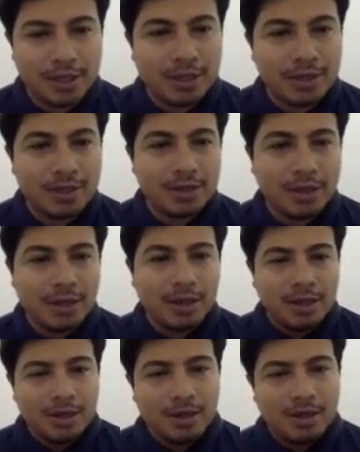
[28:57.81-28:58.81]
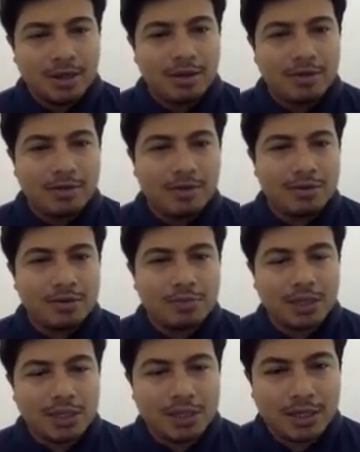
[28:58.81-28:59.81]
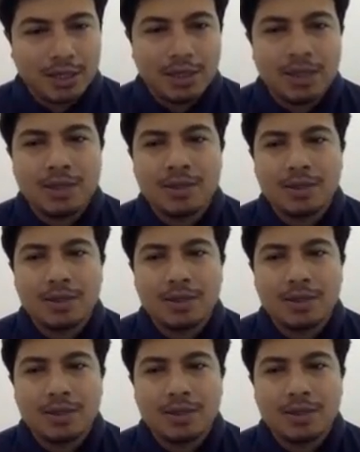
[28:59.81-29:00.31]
in those particular